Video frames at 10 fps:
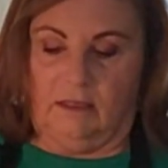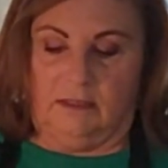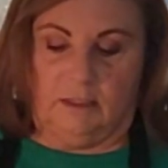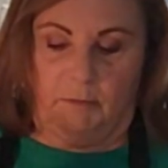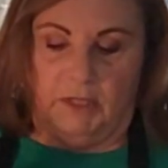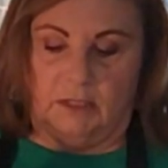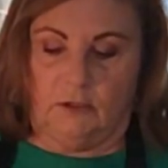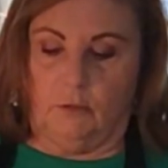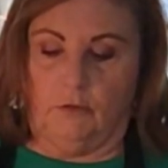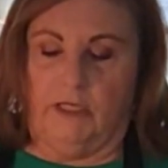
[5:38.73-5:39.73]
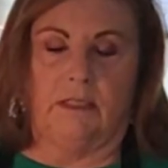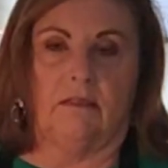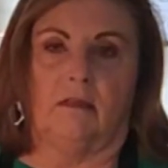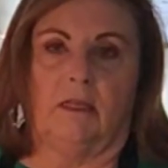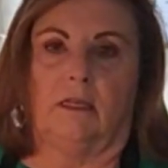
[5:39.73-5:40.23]
It spins super
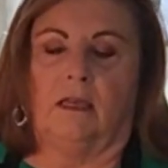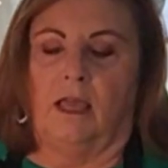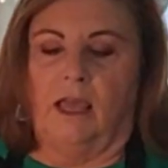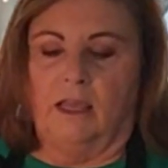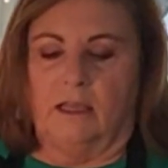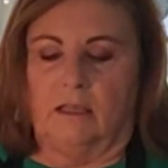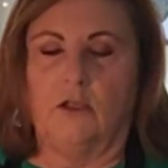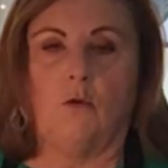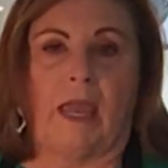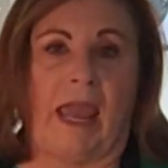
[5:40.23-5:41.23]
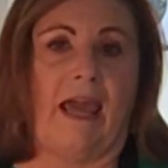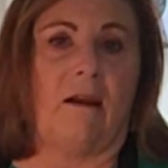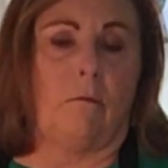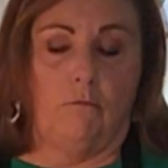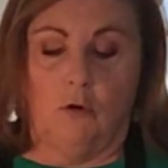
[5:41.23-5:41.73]
easily. You
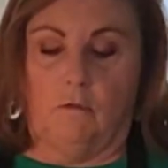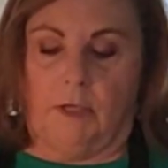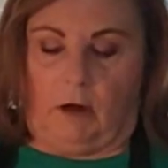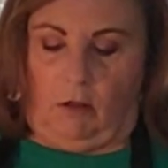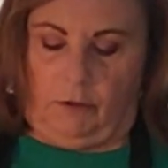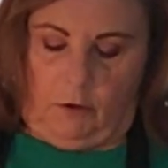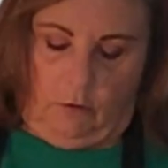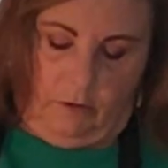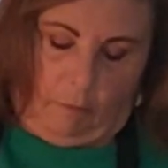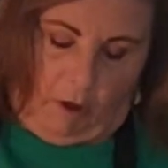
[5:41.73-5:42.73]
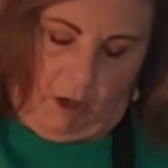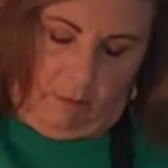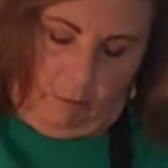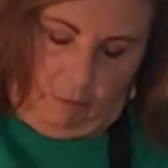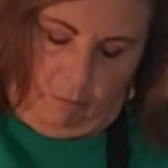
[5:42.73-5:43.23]
can move it, although the
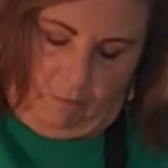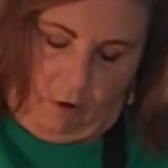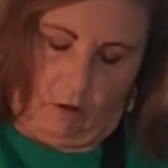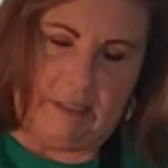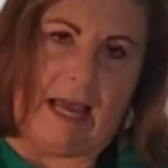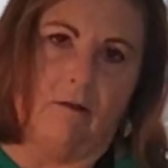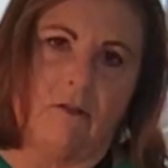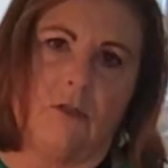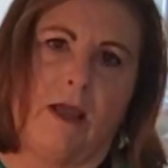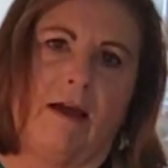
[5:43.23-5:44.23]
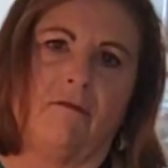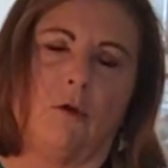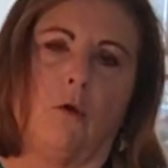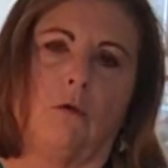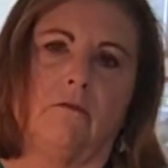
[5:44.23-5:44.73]
bottom falls out, so you have to
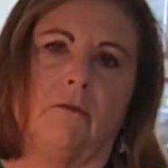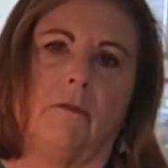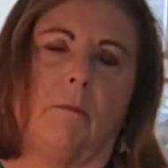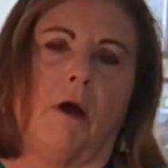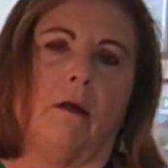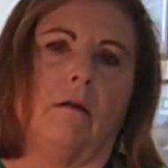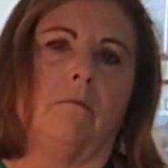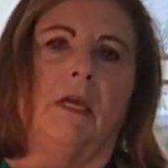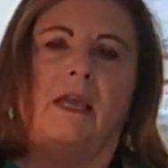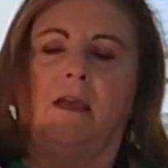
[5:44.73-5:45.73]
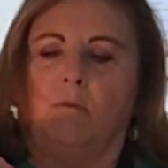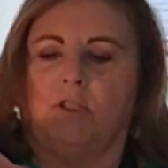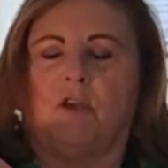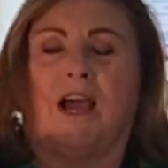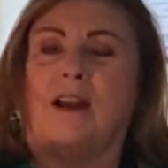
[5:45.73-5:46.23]
hold it from the bottom, which
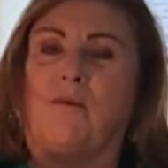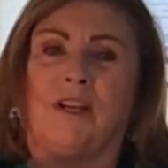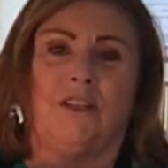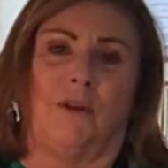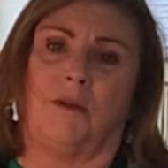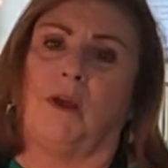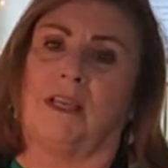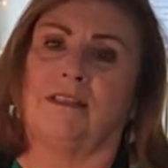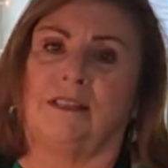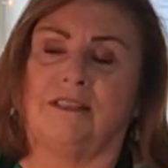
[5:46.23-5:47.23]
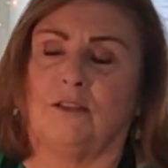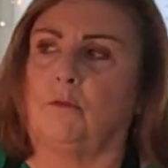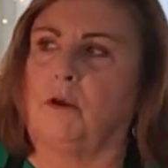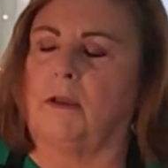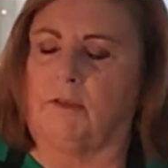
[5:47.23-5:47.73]
you kind of want to do anyway because it is
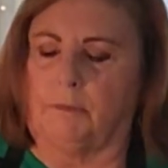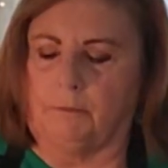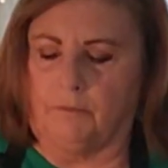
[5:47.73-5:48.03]
super heavy.